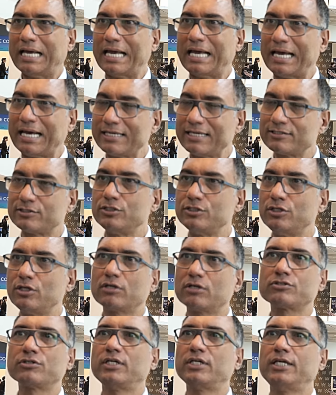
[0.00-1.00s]
has
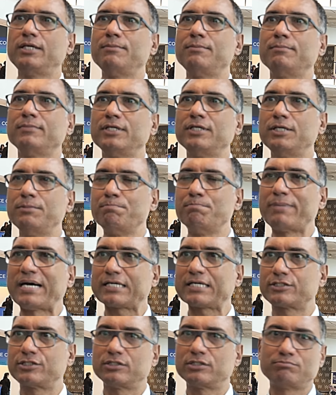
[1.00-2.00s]
not only
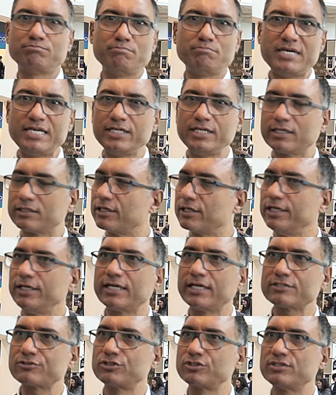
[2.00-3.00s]
impacted many other
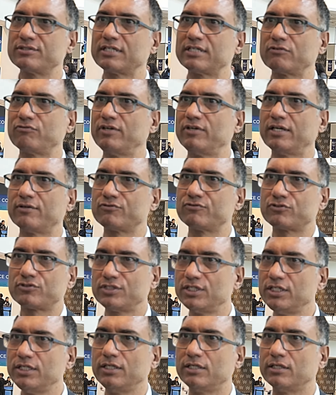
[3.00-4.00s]
industries that we have
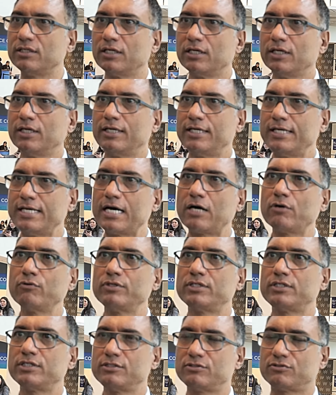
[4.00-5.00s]
seen,
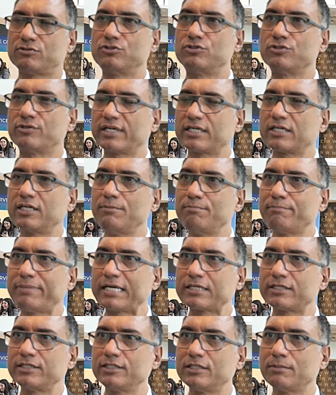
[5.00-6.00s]
now it is directly
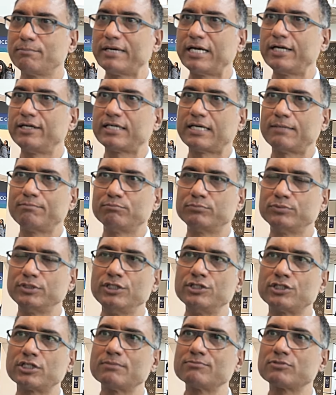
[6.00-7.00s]
impacting the maritime
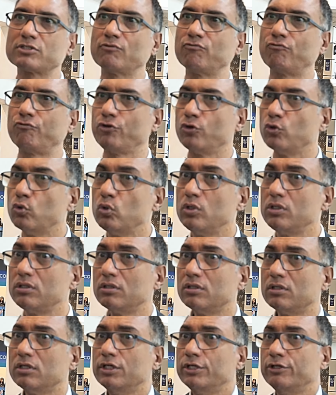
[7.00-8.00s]
in terms of fuel
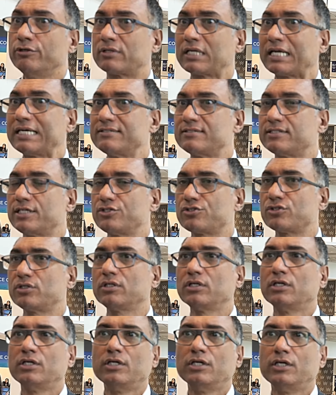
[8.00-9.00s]

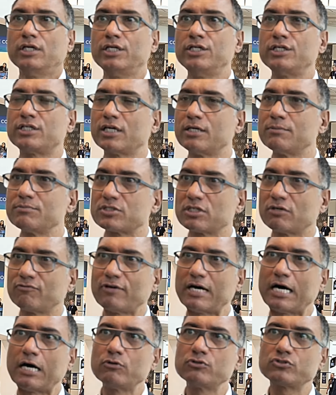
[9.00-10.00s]
utilization, in terms
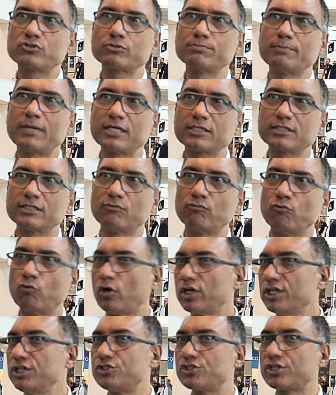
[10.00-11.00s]
of how smart the
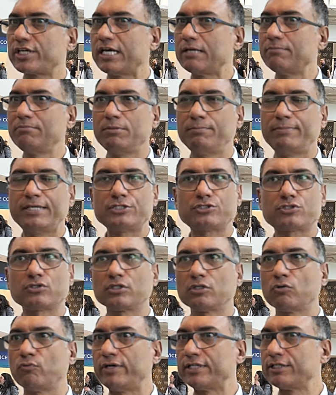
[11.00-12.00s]
voyage can be based
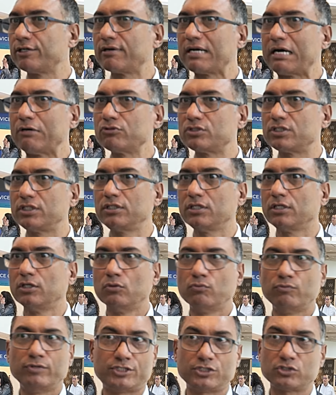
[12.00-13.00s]
on the weather routing,
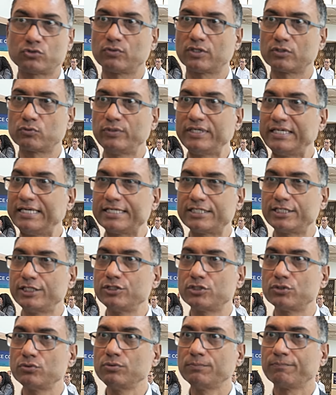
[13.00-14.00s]
which is what we get
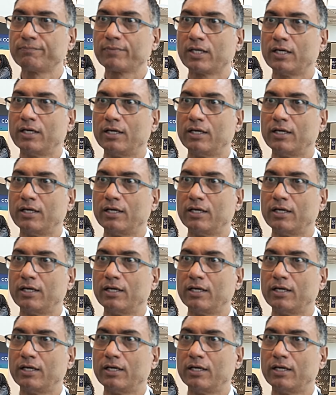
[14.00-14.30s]
into.